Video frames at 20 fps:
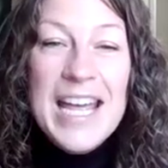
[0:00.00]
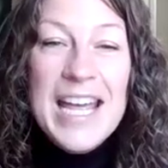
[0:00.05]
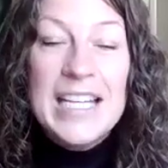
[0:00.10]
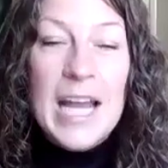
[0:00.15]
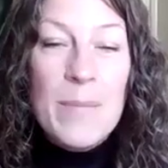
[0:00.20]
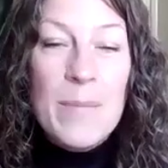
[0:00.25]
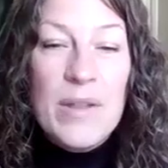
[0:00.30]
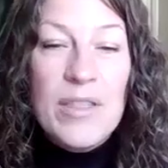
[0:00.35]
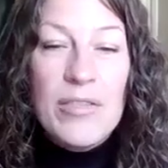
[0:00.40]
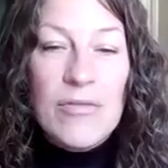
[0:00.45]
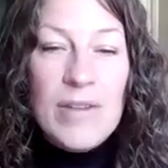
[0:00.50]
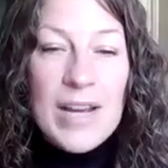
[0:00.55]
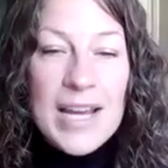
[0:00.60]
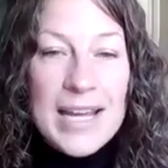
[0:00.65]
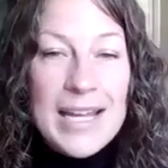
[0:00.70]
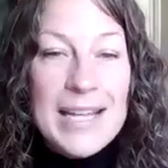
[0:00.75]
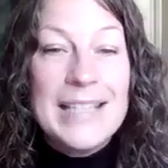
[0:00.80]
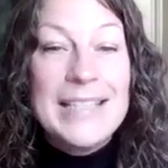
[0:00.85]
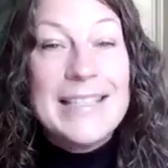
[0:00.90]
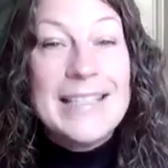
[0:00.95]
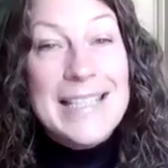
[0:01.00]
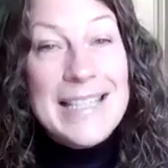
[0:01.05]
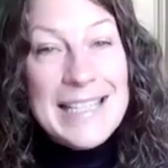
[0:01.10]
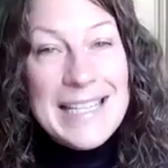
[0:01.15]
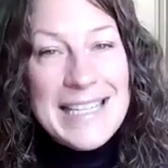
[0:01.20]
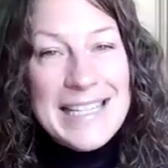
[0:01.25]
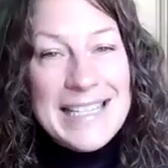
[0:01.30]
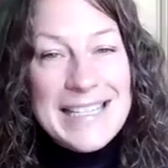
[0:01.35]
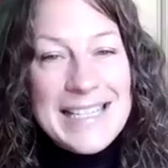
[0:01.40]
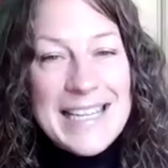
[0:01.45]
Number 3,
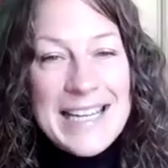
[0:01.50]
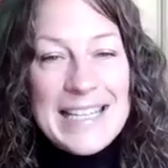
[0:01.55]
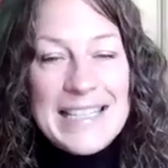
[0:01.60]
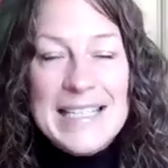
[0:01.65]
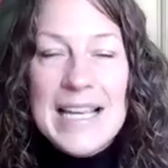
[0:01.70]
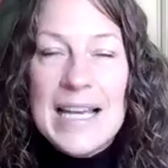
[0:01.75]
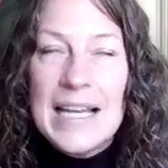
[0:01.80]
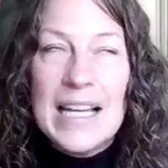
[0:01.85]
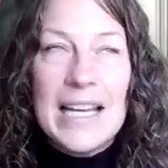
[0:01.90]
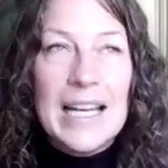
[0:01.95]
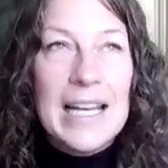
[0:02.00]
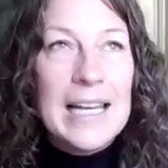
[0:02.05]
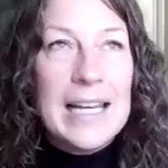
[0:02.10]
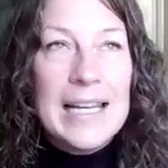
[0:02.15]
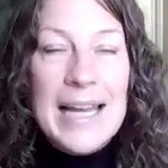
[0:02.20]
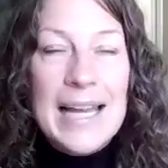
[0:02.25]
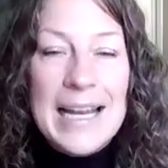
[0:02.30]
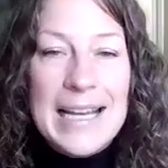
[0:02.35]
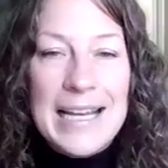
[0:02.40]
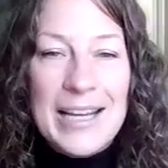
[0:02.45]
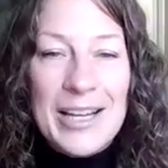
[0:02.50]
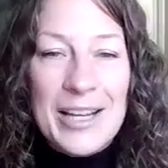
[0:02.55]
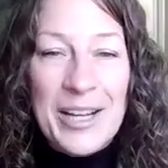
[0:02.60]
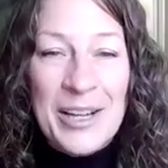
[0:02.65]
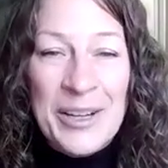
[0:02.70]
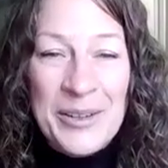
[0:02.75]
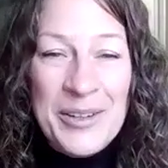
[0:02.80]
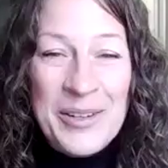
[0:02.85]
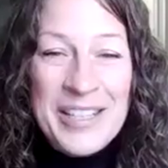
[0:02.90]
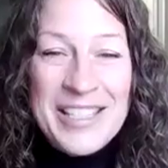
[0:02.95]
delete it. Let it go.
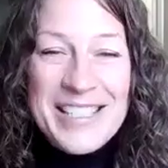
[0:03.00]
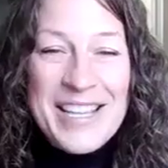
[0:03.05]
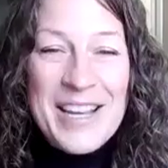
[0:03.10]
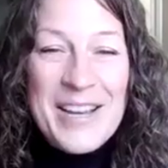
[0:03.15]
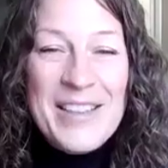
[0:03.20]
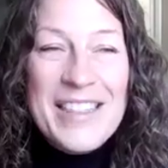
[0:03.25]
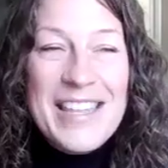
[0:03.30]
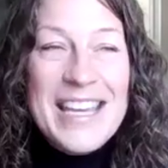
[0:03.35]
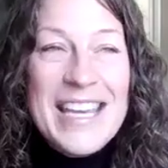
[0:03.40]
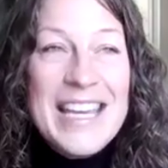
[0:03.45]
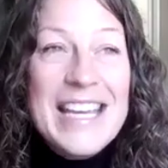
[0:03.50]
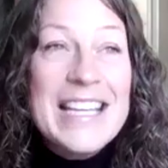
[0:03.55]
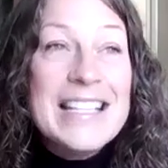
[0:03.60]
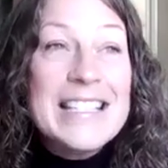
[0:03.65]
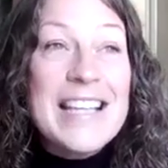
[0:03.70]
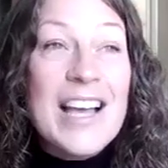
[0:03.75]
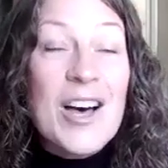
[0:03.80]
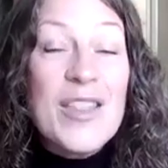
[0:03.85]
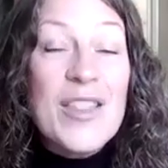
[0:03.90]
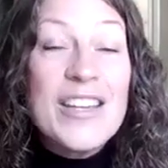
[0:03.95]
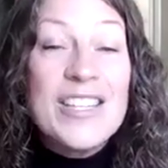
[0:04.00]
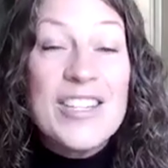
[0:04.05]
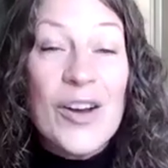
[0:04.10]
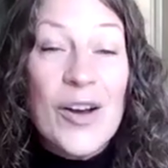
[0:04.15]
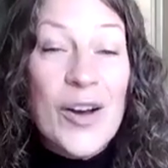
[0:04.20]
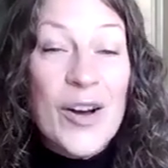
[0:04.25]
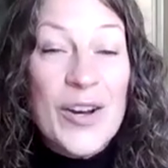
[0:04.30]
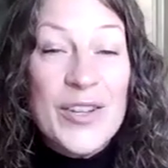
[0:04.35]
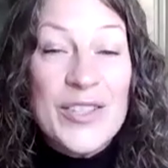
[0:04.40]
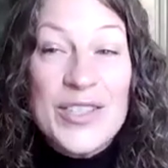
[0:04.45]
So these are the
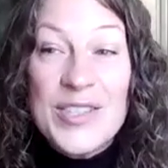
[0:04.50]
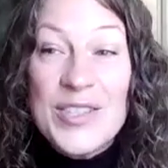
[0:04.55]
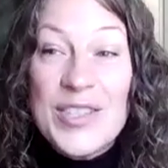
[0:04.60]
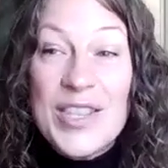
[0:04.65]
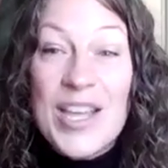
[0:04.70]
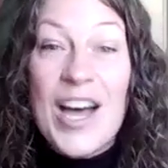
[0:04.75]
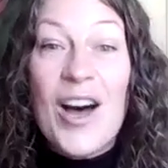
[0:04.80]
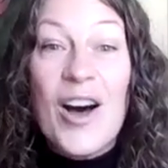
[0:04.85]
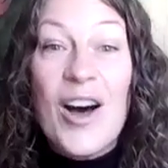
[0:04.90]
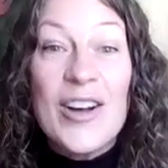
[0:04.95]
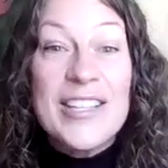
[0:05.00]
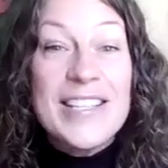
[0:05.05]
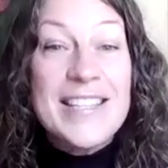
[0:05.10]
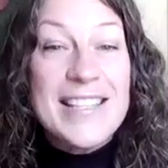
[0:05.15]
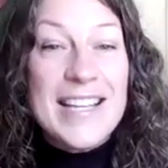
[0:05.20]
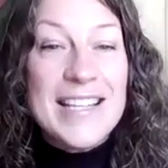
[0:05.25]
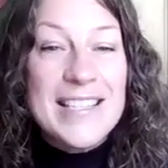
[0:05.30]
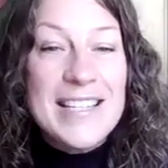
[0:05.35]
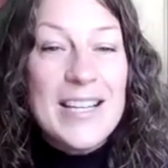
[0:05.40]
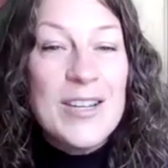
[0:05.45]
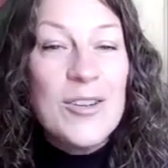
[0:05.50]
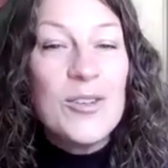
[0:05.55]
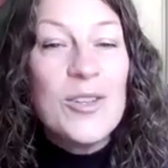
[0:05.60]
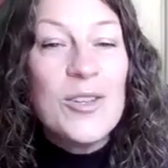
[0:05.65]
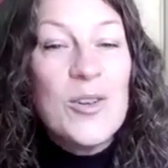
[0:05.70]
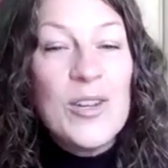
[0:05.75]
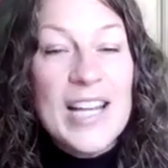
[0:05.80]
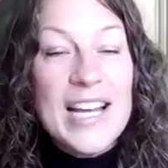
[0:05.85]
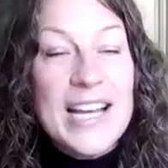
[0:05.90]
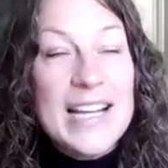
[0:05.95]
tasks that are sitting
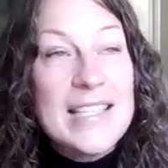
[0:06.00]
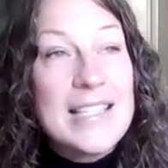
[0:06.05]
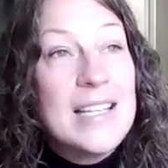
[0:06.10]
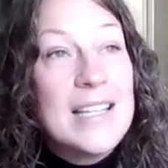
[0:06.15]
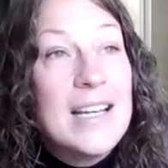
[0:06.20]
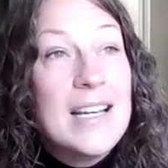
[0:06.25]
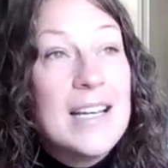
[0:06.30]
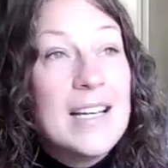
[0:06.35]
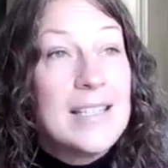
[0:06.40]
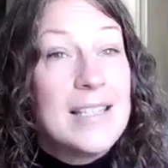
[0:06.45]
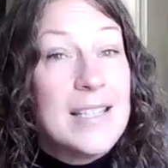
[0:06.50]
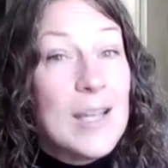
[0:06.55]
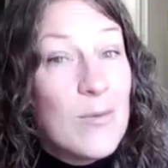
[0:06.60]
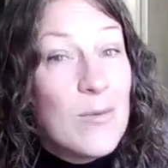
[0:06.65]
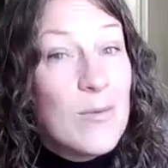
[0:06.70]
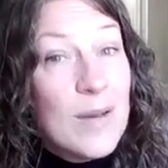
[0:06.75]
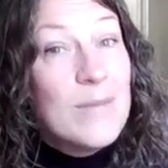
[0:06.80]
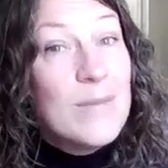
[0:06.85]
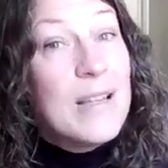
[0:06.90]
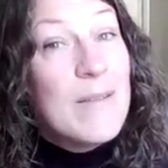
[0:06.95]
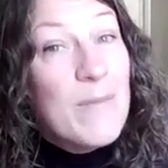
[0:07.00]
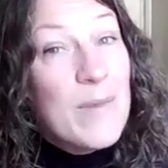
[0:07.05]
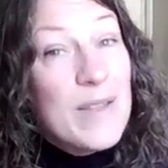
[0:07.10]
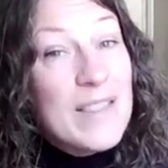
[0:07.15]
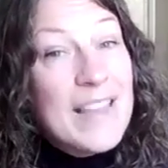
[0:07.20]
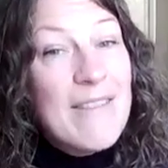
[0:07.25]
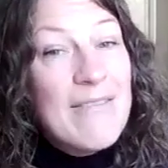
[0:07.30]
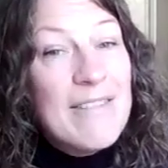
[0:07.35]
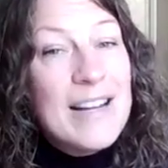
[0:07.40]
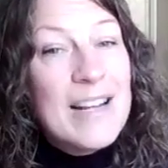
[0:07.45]
on your list. Sometimes they've
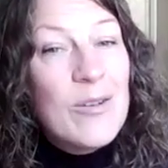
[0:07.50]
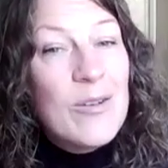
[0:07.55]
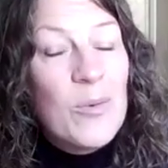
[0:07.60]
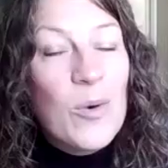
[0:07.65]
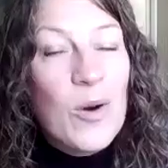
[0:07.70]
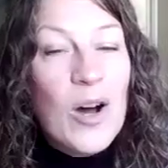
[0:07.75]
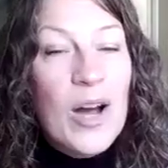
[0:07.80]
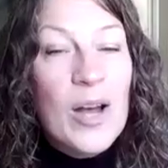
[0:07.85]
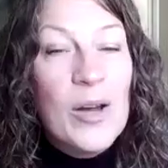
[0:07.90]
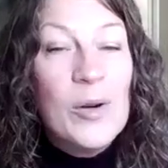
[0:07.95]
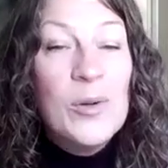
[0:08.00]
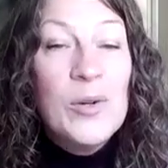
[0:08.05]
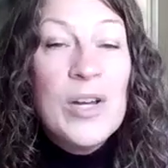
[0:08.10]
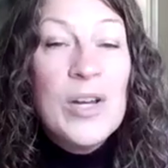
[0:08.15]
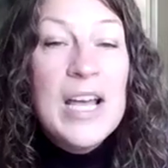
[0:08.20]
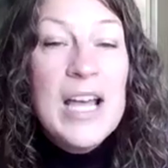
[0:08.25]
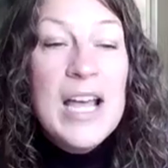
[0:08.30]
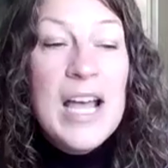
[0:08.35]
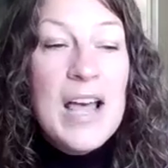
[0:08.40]
been there a little while.